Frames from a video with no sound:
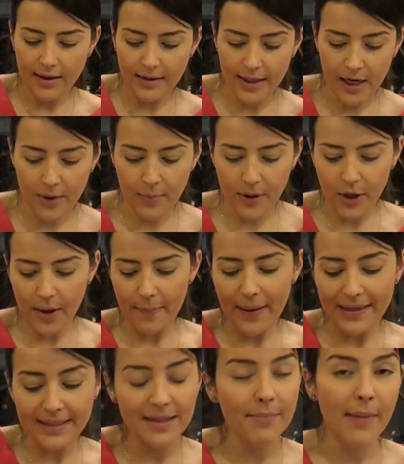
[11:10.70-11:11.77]
Now I'm going to get
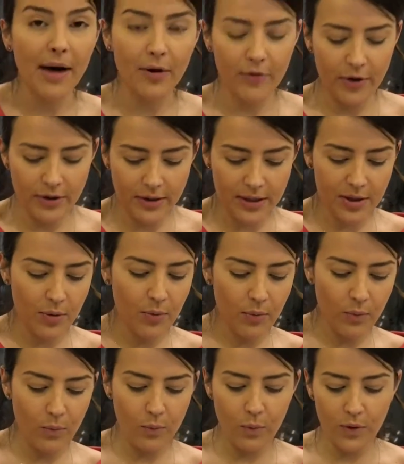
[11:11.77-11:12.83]
back to the macarons.
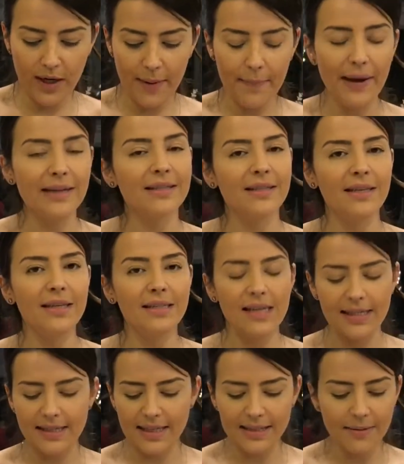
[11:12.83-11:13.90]
We'll get back to this.
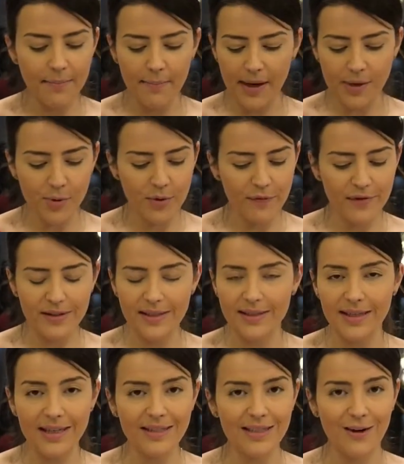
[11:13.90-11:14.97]
It doesn't matter if it
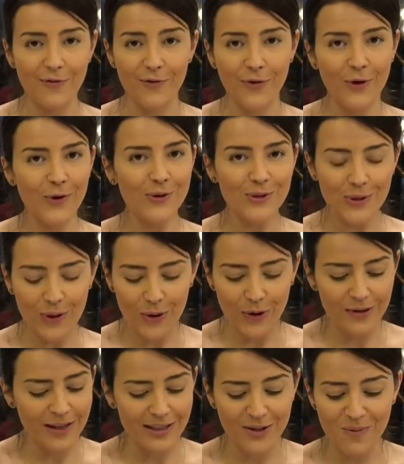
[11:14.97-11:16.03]
sets and if it goes
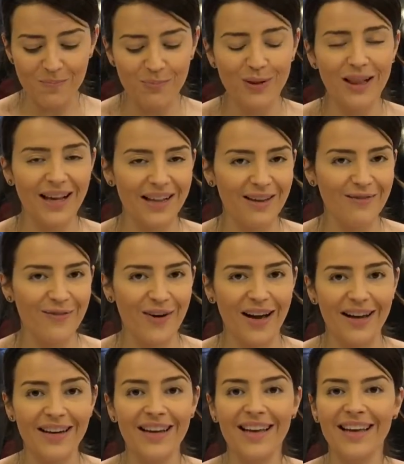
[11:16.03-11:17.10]
cold, that's completely
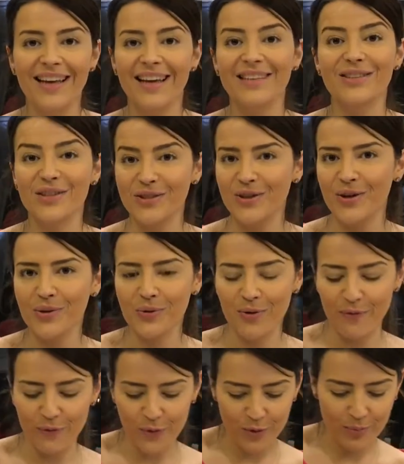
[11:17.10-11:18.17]
fine. It's going to go through
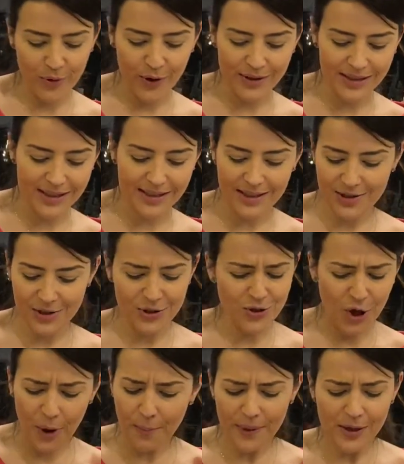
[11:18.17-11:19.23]
a food processor, so
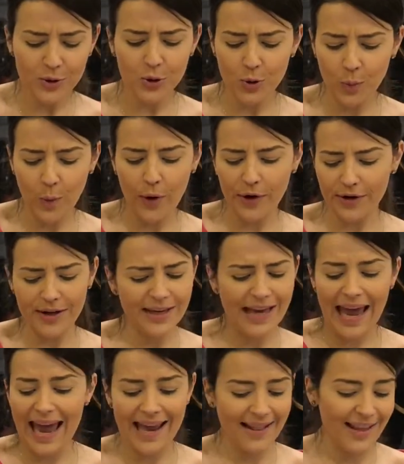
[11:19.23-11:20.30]
don't be too worried. You
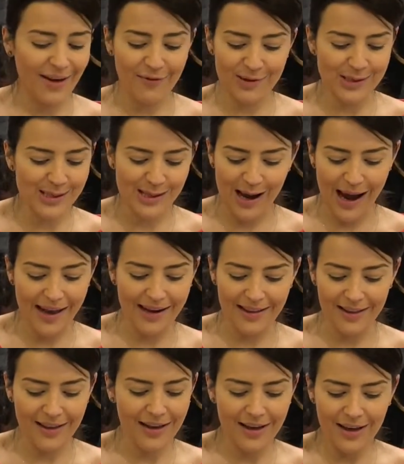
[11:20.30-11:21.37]
can leave it aside
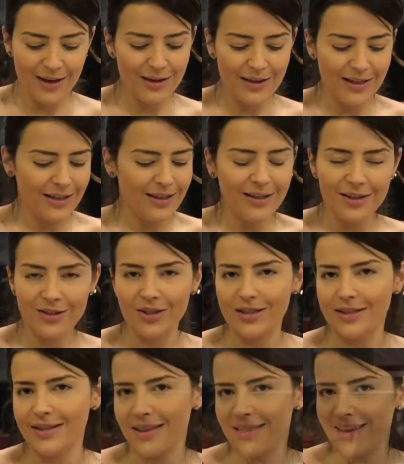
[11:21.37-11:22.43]
and
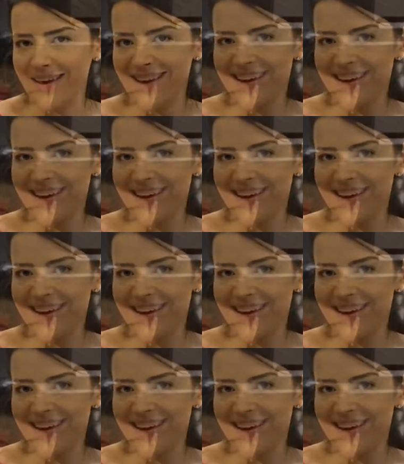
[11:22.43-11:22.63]
just sit there.